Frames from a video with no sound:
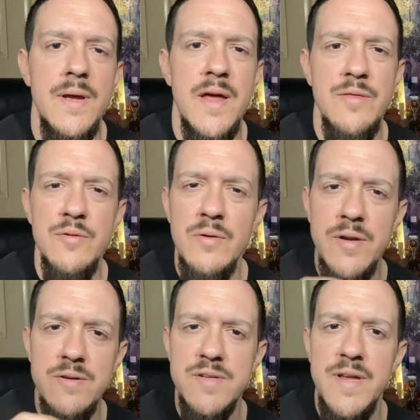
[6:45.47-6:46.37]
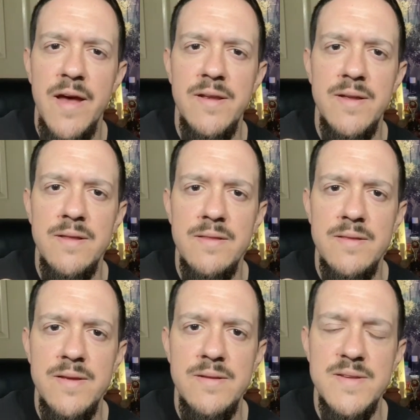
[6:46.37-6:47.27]
And through understanding
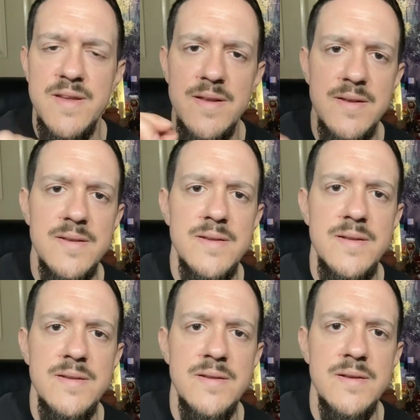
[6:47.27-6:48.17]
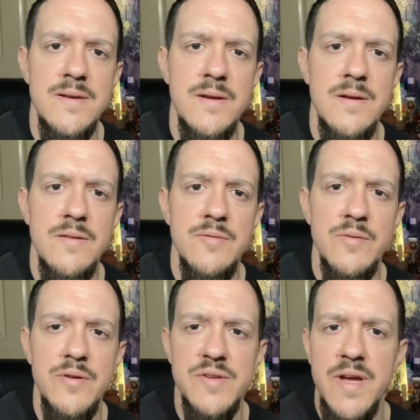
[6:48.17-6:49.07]
these tendencies, through
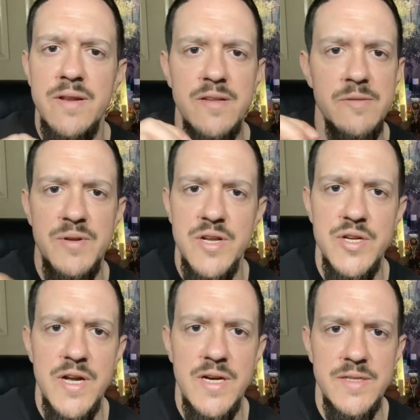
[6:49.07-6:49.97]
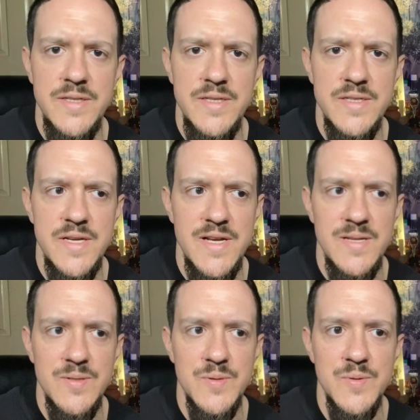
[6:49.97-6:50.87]
understanding these potentialities,
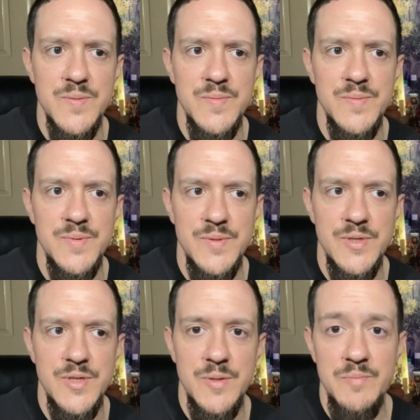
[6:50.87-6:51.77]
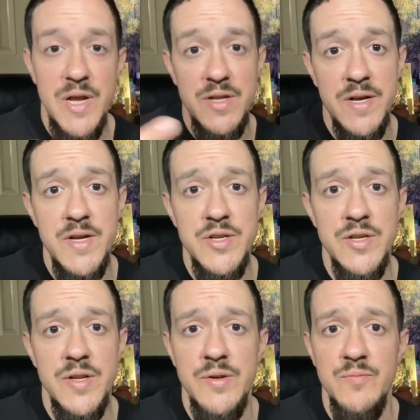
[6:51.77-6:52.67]
and through meditation
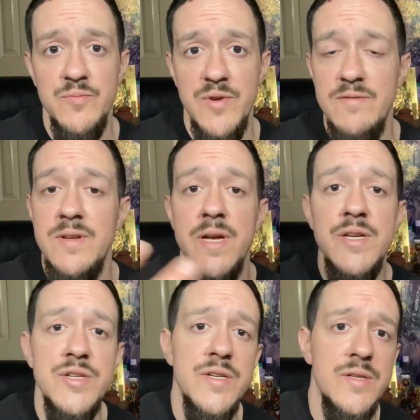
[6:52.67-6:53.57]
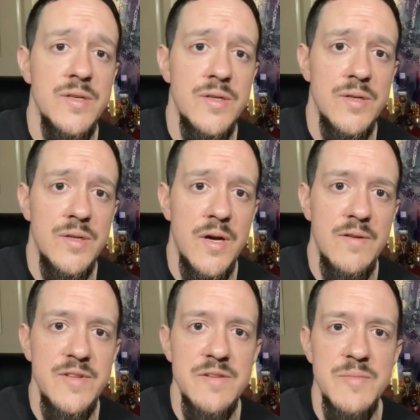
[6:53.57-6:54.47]
and revelation
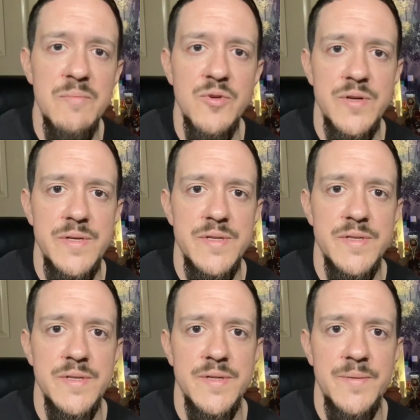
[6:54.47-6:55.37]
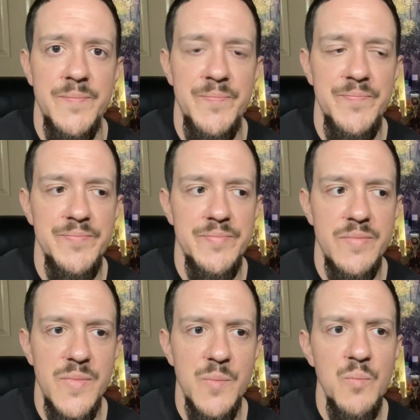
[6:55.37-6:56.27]
of these memories,
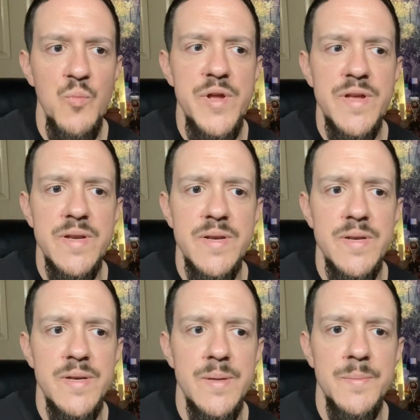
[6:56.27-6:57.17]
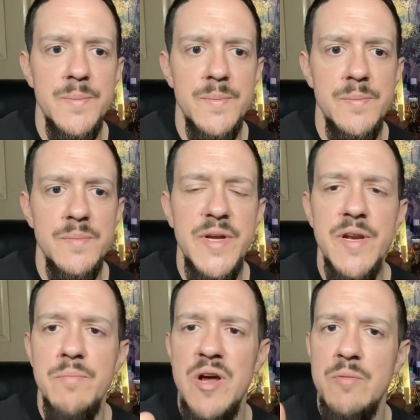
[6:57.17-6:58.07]
we can get a
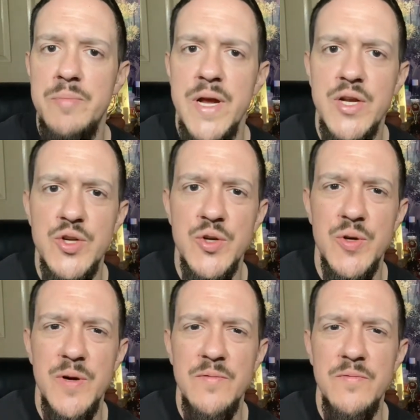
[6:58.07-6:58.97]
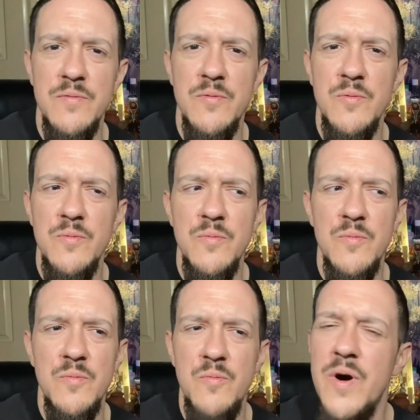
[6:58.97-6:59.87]
better picture of
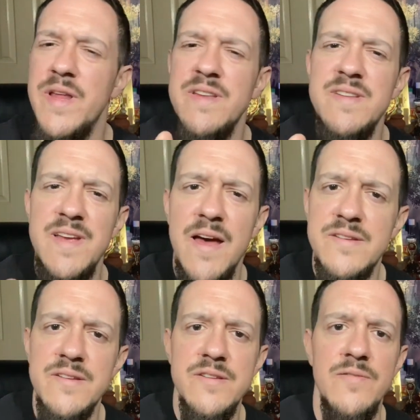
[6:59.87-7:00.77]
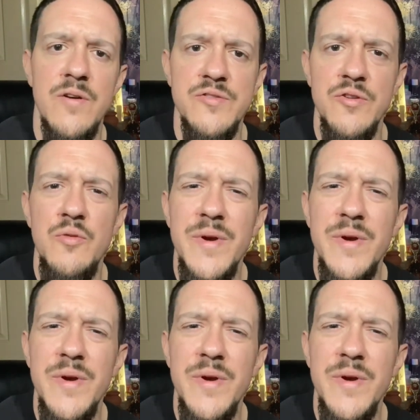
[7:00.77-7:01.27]
what is the essence of our soul?